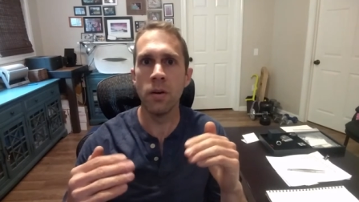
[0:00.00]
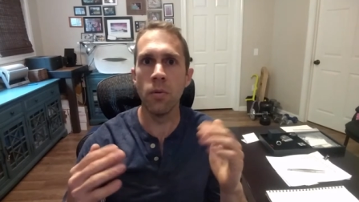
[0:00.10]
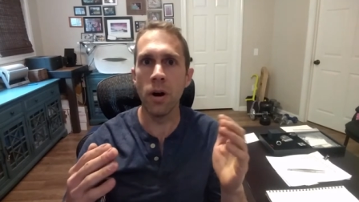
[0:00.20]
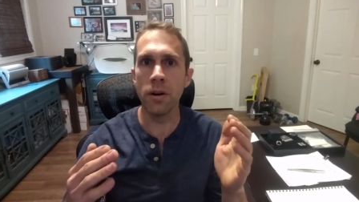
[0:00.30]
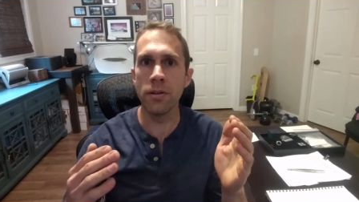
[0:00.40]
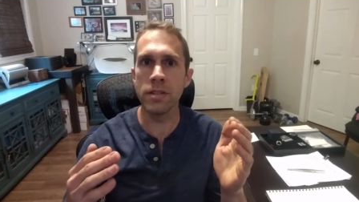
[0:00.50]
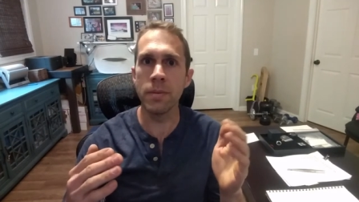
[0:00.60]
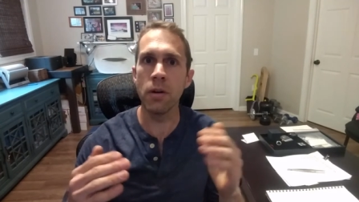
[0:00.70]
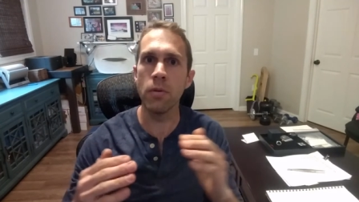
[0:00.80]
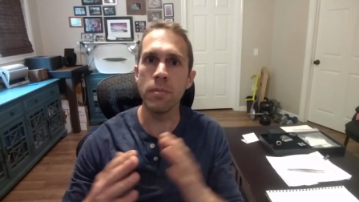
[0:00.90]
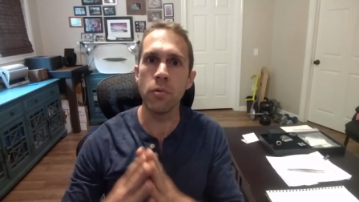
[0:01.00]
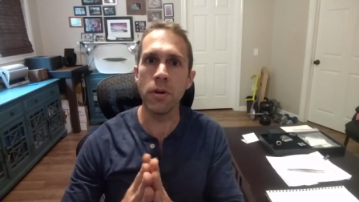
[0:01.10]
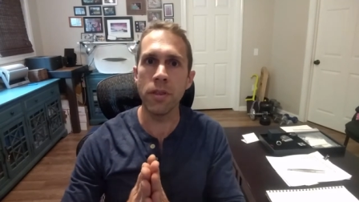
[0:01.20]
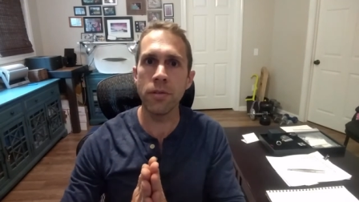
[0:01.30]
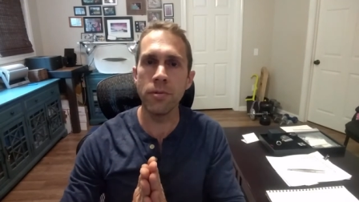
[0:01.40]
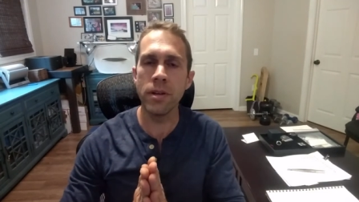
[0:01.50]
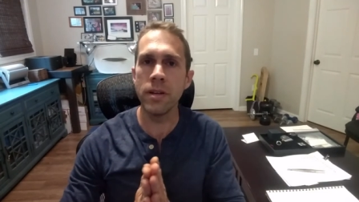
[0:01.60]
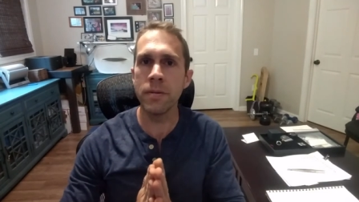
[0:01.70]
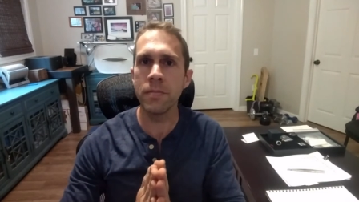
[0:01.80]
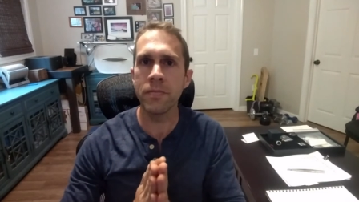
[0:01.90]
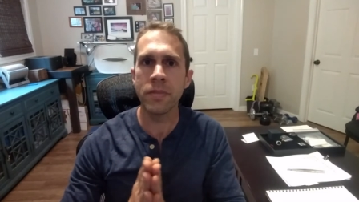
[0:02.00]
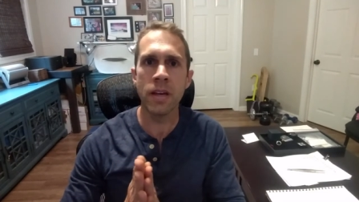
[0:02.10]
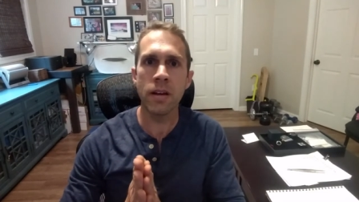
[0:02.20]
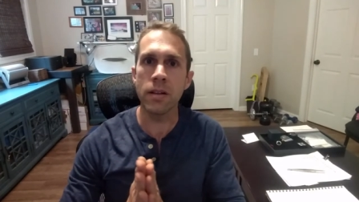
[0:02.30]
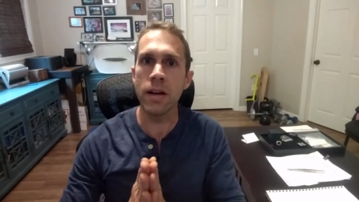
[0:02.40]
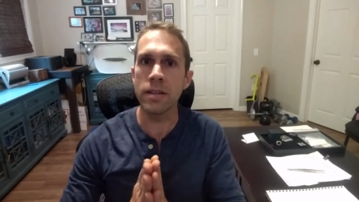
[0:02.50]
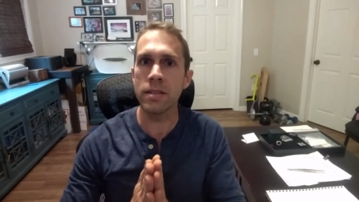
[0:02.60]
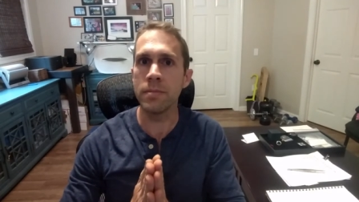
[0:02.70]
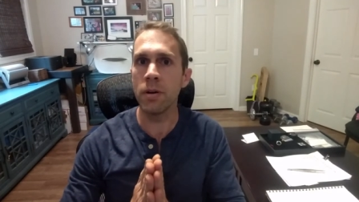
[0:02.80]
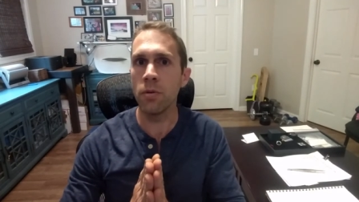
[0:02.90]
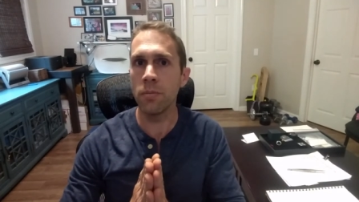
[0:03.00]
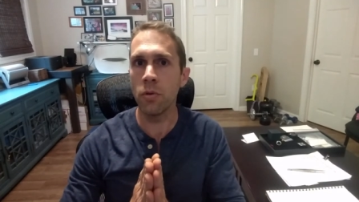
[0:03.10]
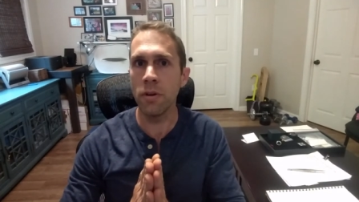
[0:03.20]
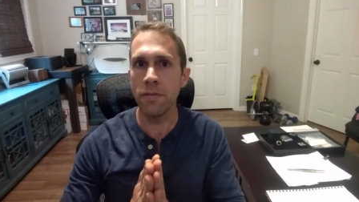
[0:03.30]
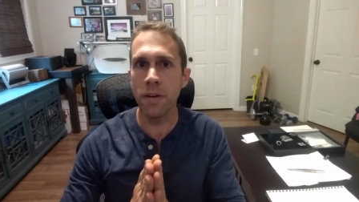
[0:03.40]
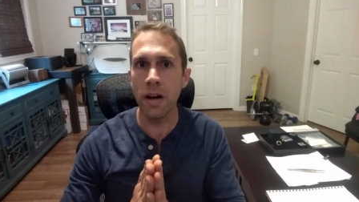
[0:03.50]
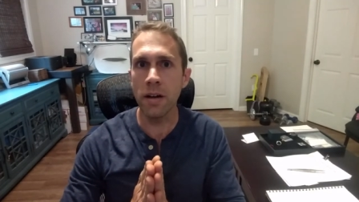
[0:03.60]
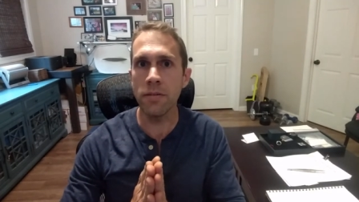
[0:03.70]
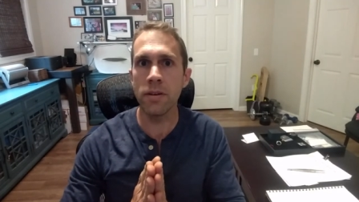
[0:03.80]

Water is about 1.3. Glass is about 1.5.